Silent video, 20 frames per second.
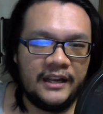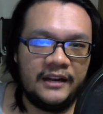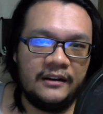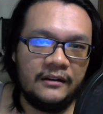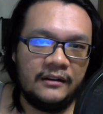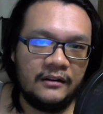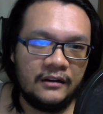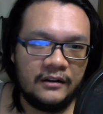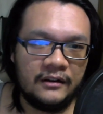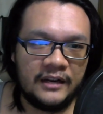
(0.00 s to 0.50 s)

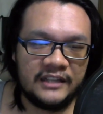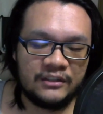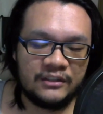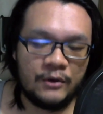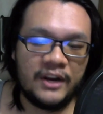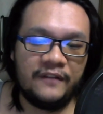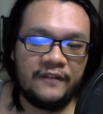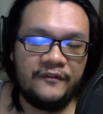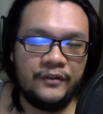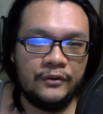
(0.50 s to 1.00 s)
There's
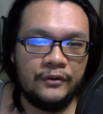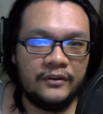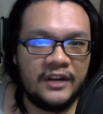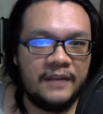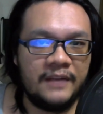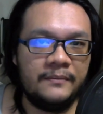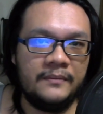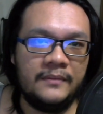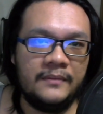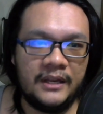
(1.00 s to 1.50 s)
quite a few
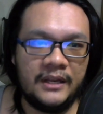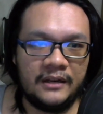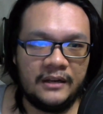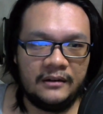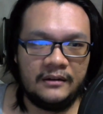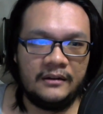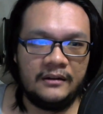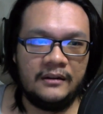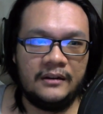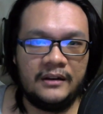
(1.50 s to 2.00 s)
of them
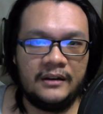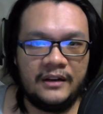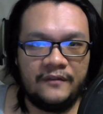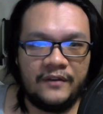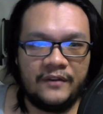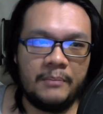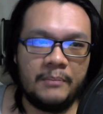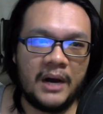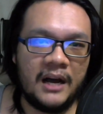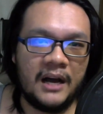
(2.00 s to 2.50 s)
in
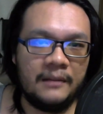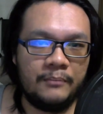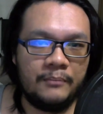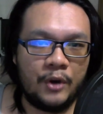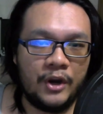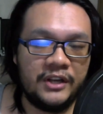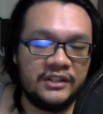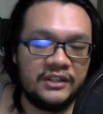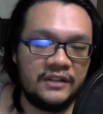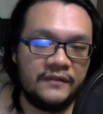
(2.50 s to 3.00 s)
different
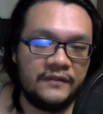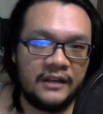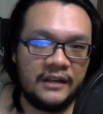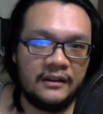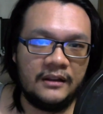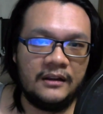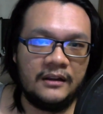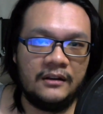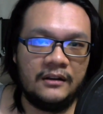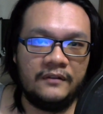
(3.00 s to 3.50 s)
points of
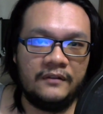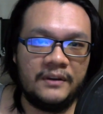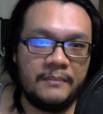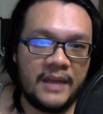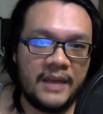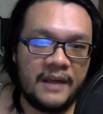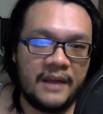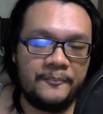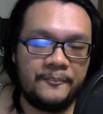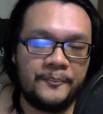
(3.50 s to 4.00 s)

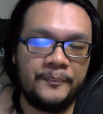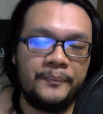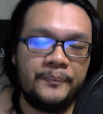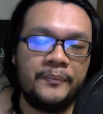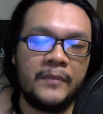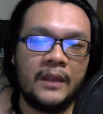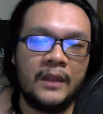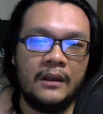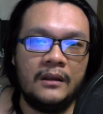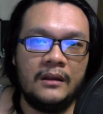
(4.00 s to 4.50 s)
the map.
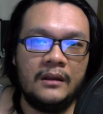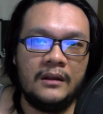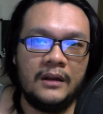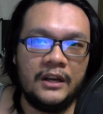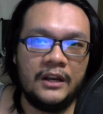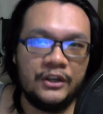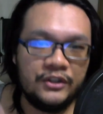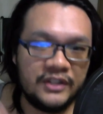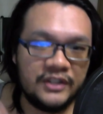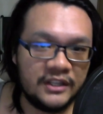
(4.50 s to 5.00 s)

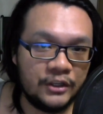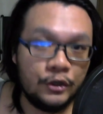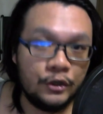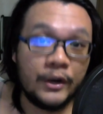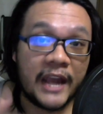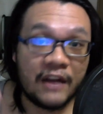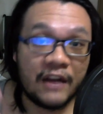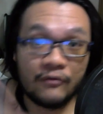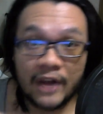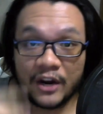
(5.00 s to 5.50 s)

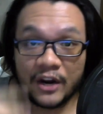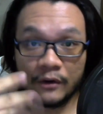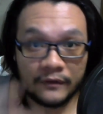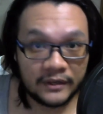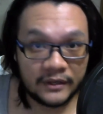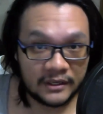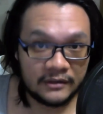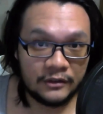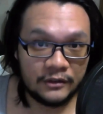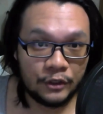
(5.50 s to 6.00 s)
You can run
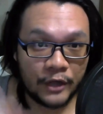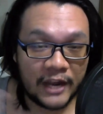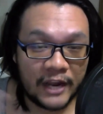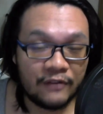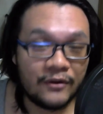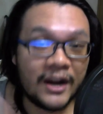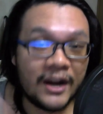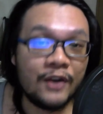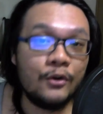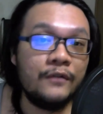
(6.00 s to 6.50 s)

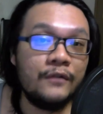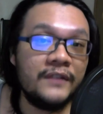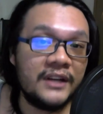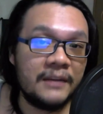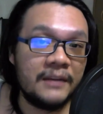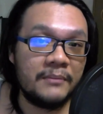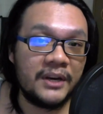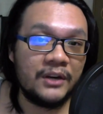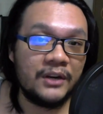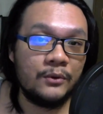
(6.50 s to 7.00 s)

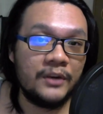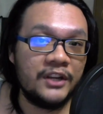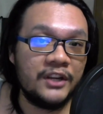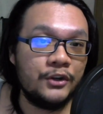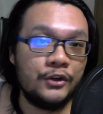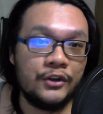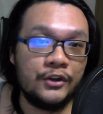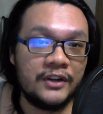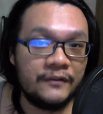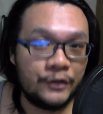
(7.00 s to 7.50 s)
over them, by the way.
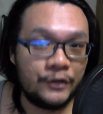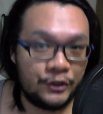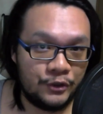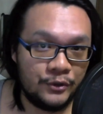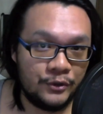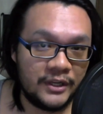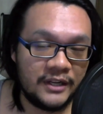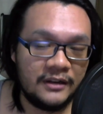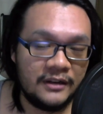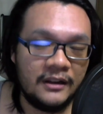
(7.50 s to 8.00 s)
You don't have to
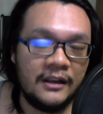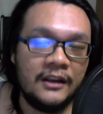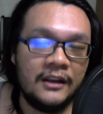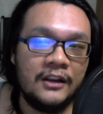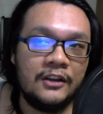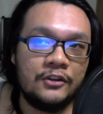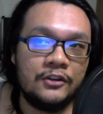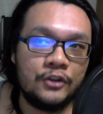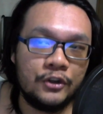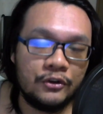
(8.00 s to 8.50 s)
shoot it.
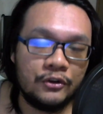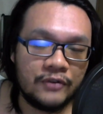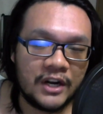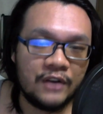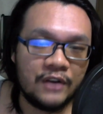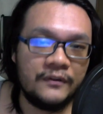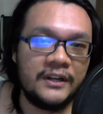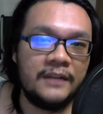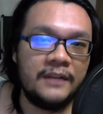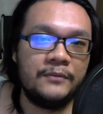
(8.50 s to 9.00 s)
So you
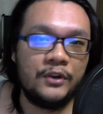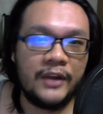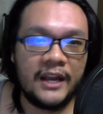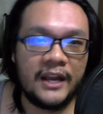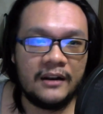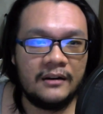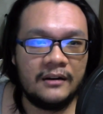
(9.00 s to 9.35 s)
run over them, you